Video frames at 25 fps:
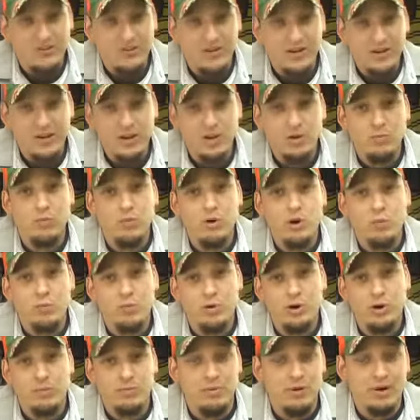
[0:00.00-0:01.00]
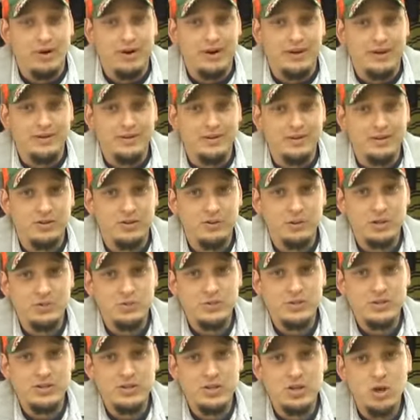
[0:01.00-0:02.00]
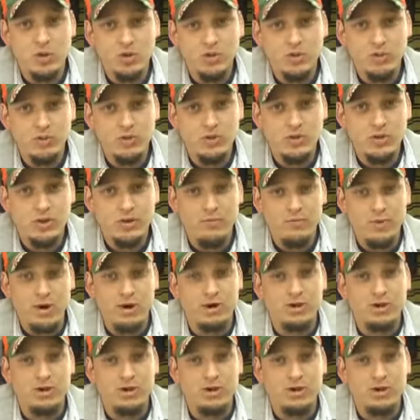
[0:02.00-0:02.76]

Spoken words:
have to find an appropriate product, which means go through their